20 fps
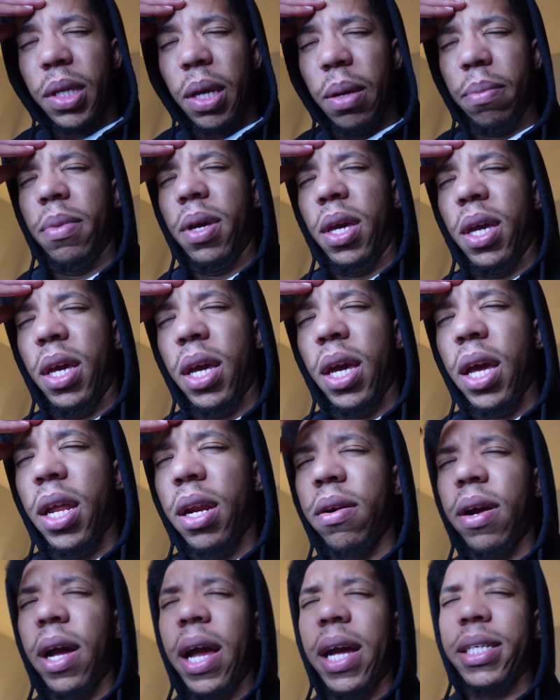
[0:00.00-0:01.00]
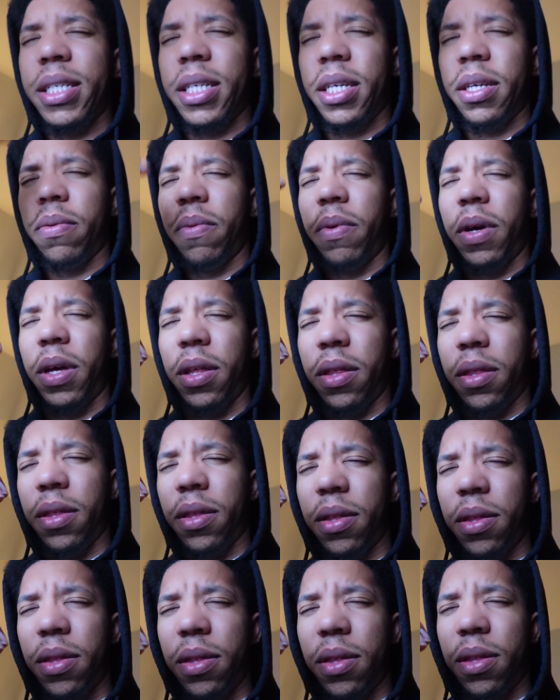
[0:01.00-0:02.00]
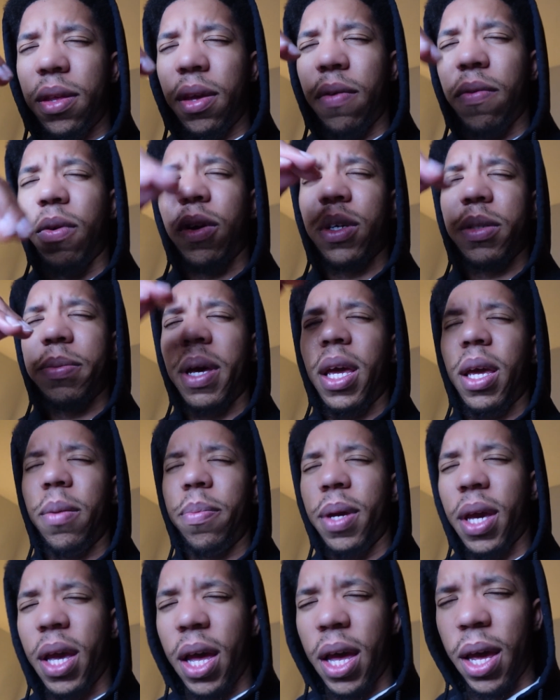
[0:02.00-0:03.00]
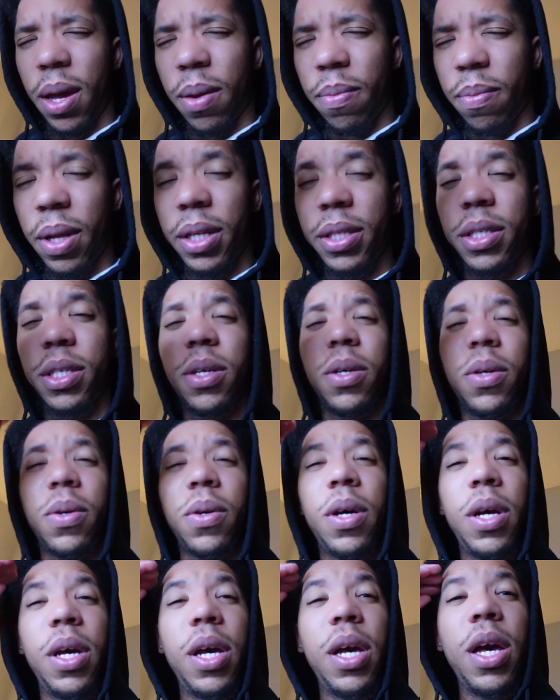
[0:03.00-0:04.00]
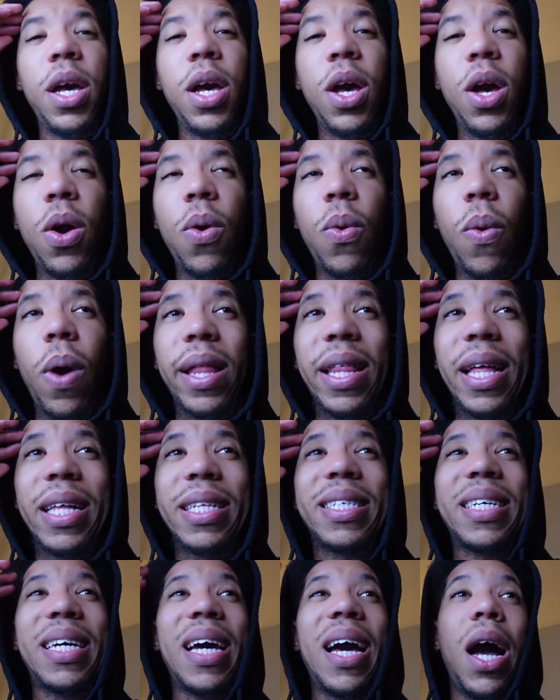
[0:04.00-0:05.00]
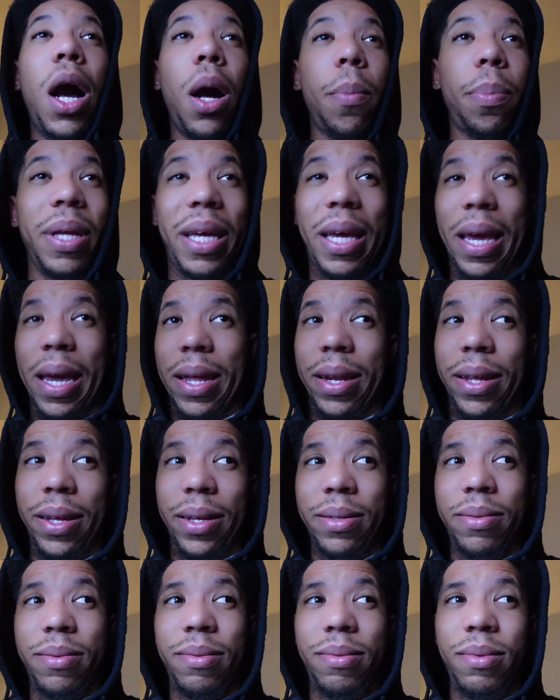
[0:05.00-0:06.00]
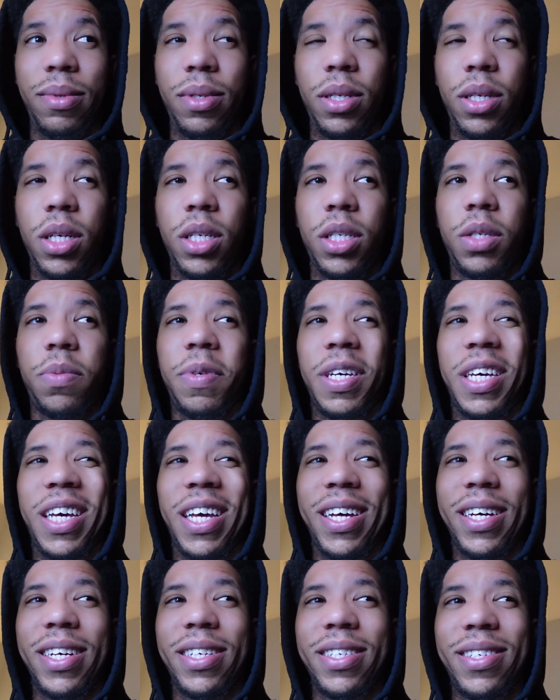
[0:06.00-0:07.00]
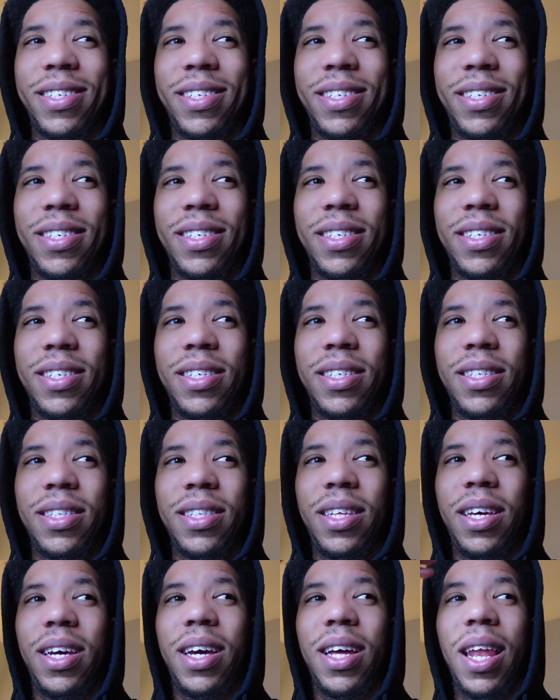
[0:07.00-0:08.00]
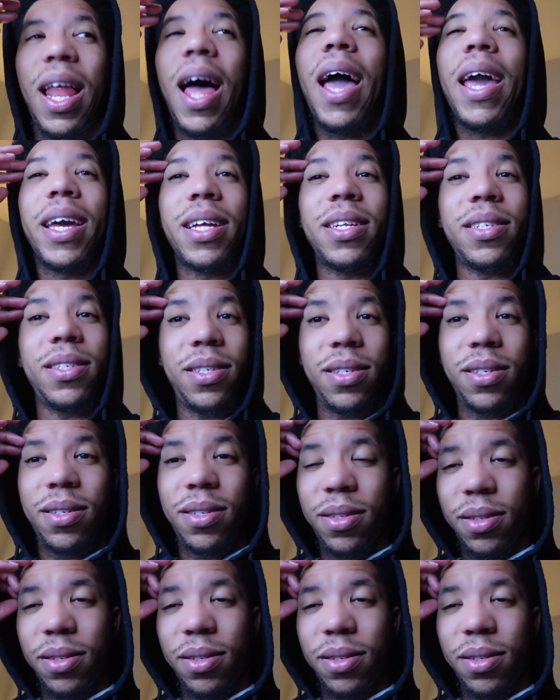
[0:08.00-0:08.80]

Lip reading: me interacting with, of course, my API. And so why that's complicated is because the client,